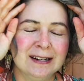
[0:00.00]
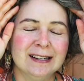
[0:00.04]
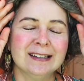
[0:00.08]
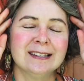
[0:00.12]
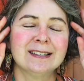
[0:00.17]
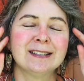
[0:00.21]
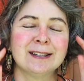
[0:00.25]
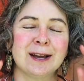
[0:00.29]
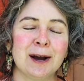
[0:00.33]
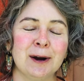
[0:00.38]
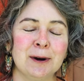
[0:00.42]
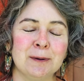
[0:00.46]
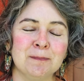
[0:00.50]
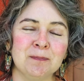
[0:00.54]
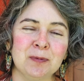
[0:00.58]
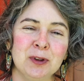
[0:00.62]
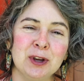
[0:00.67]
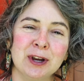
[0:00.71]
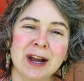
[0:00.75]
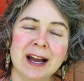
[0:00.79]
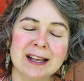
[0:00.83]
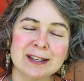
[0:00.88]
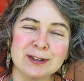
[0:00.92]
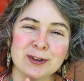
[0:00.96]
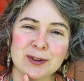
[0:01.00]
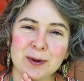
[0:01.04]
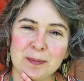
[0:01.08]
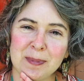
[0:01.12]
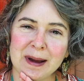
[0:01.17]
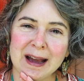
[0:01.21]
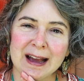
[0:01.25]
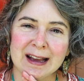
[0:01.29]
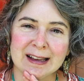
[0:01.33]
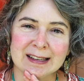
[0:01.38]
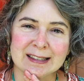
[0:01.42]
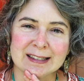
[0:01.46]
So you guys are the
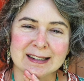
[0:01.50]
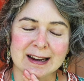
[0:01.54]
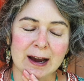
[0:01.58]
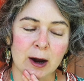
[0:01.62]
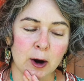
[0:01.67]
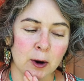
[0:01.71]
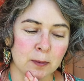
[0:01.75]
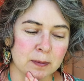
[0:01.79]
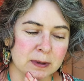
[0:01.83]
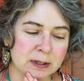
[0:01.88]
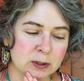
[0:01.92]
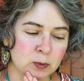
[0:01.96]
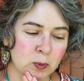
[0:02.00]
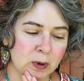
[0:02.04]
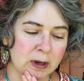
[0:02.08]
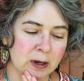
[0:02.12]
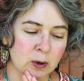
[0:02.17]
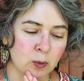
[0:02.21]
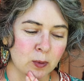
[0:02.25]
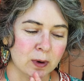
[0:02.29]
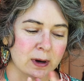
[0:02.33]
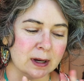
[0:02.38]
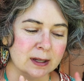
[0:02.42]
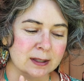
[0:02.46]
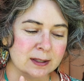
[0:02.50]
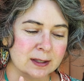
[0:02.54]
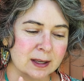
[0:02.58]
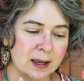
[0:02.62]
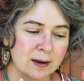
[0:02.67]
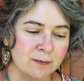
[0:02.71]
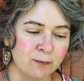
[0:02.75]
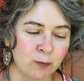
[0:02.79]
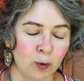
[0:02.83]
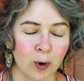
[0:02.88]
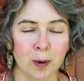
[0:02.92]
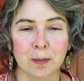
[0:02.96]
best. I hope this week was
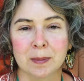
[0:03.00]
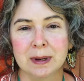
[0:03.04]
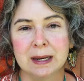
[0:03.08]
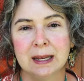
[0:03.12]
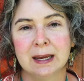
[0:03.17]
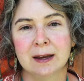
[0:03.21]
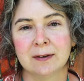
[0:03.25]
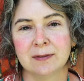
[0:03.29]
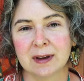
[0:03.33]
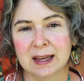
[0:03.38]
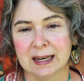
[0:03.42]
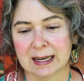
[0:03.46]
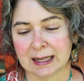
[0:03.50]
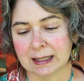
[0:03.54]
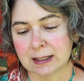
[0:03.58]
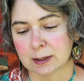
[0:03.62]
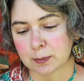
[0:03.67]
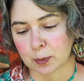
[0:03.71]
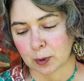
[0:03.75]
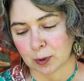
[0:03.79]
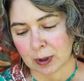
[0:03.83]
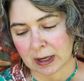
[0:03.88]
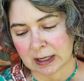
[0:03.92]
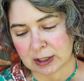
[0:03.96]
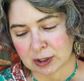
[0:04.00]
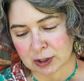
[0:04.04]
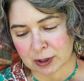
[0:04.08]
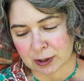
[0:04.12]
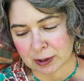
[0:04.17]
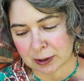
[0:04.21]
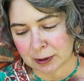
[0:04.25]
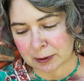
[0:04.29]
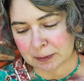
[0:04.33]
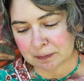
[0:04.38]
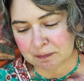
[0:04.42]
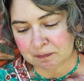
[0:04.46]
informative and
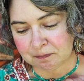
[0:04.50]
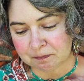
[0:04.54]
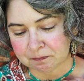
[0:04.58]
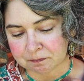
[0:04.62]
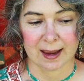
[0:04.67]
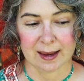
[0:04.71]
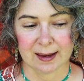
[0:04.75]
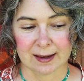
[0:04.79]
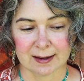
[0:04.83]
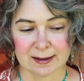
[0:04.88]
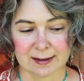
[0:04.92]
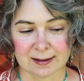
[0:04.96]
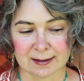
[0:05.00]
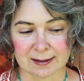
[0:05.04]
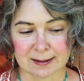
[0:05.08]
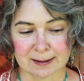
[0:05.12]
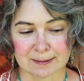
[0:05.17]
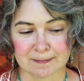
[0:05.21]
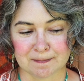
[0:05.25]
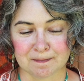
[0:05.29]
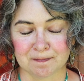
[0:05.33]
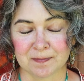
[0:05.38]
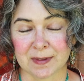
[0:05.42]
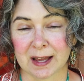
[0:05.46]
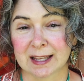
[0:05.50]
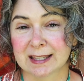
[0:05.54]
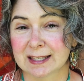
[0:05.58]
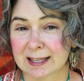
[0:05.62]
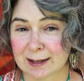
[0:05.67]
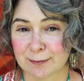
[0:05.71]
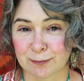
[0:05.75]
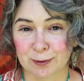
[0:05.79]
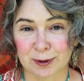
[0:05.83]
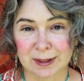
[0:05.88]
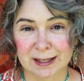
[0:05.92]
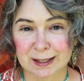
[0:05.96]
inspirational. And that's
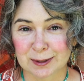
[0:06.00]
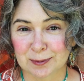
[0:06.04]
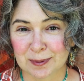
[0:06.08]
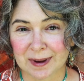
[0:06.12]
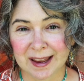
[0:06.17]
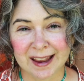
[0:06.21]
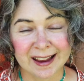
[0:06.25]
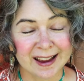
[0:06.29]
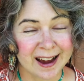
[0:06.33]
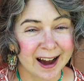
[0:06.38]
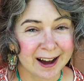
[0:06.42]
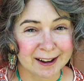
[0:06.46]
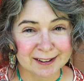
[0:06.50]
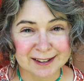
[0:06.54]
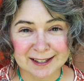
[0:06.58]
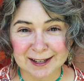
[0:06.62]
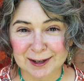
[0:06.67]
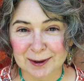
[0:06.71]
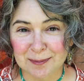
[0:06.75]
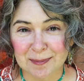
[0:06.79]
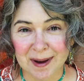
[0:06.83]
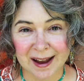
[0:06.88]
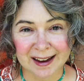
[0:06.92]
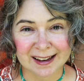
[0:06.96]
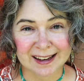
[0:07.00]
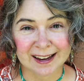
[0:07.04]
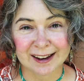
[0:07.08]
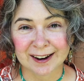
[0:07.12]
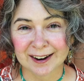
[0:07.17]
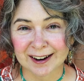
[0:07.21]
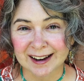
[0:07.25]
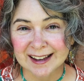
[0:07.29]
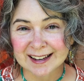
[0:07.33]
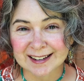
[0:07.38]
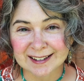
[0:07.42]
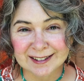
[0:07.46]
it for this week. I'll see you back
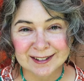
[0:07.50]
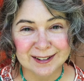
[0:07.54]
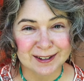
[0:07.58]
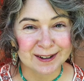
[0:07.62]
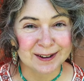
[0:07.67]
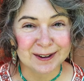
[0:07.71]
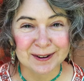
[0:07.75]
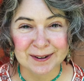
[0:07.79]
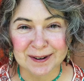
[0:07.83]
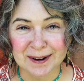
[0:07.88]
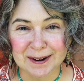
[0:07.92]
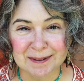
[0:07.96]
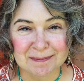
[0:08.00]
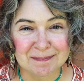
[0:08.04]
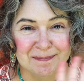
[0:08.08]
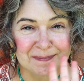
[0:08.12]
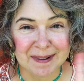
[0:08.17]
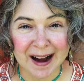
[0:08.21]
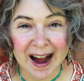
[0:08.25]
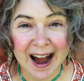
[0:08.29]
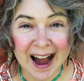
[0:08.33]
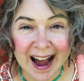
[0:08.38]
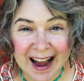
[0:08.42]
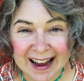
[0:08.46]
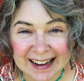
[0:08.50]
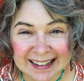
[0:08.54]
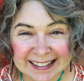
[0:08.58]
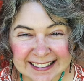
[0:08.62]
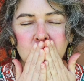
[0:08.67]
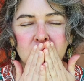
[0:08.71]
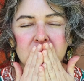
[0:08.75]
here in two. Bye.